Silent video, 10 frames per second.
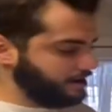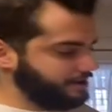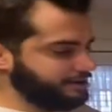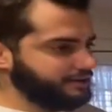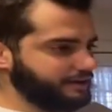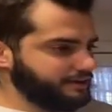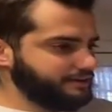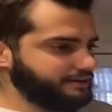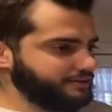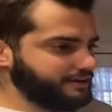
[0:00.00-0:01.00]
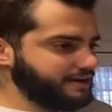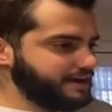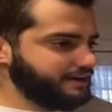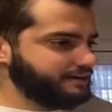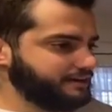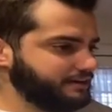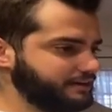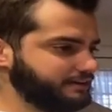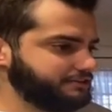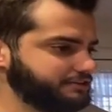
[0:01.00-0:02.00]
All right. Again, you're gonna add
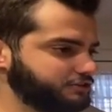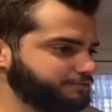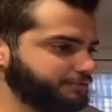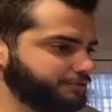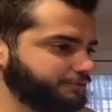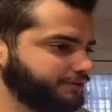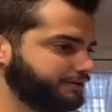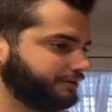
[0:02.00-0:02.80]
a teaspoon